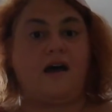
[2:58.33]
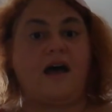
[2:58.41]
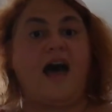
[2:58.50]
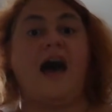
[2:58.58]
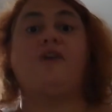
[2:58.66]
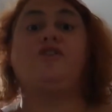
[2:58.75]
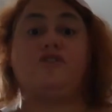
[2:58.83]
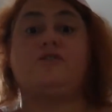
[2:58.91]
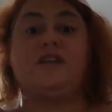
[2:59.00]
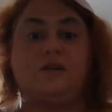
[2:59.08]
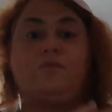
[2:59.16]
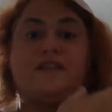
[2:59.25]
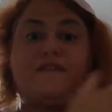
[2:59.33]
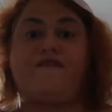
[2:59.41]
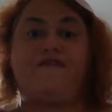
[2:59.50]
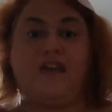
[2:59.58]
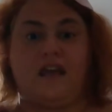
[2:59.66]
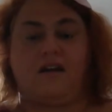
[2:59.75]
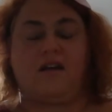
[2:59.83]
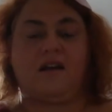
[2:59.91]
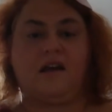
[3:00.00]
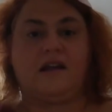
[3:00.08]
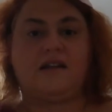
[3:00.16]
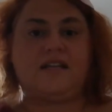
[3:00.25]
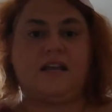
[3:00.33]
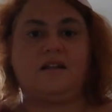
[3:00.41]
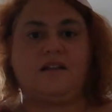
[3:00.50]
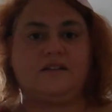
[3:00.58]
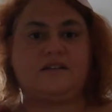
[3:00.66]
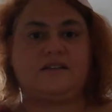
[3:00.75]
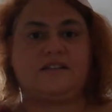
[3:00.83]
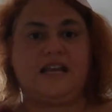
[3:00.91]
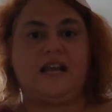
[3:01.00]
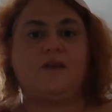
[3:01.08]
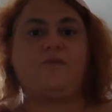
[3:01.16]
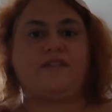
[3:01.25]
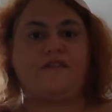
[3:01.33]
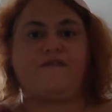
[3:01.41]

how do you deal with a fear? Dealing with a